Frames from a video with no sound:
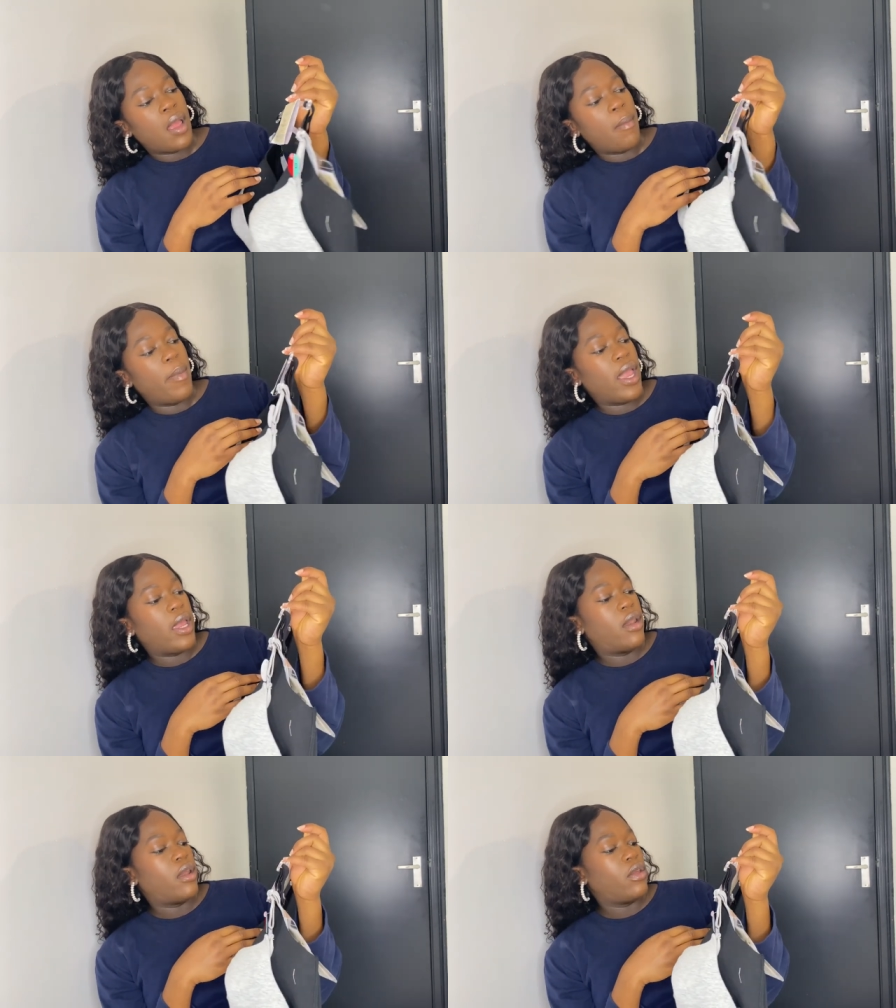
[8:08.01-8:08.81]

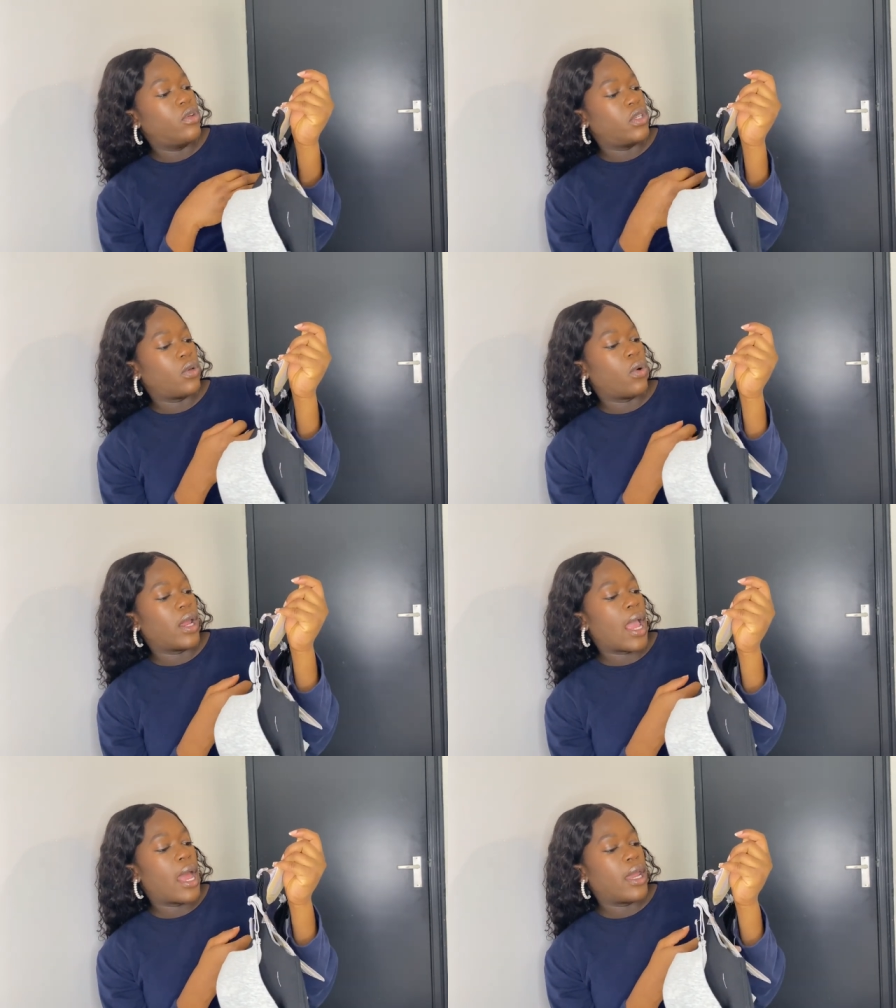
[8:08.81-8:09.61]
made using
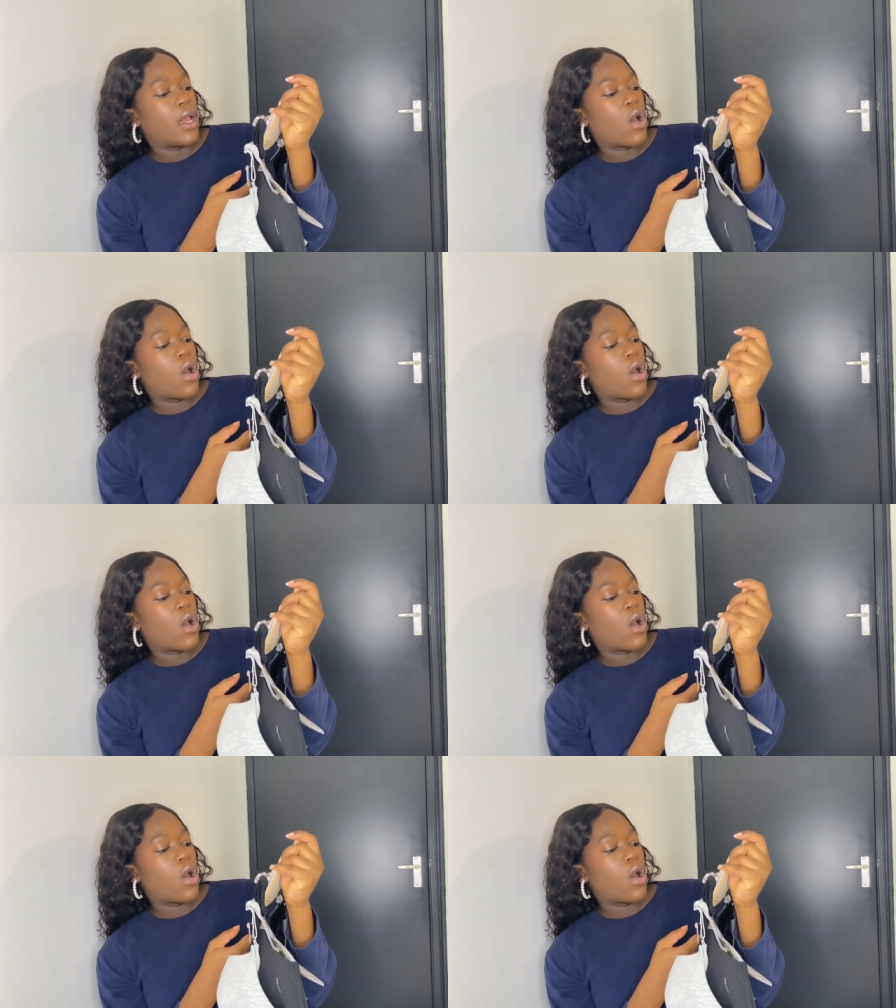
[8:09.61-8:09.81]
organic